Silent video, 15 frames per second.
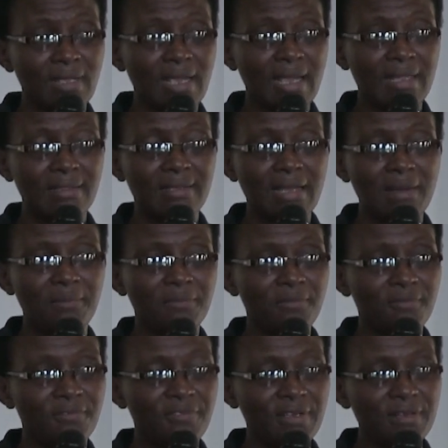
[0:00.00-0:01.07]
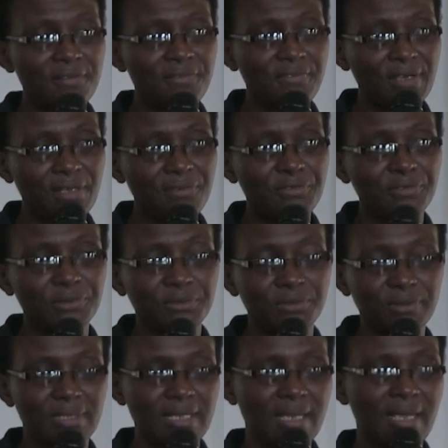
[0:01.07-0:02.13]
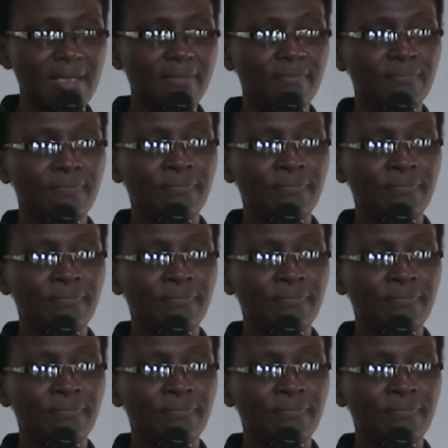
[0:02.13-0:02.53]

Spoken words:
And I'm very thankful today.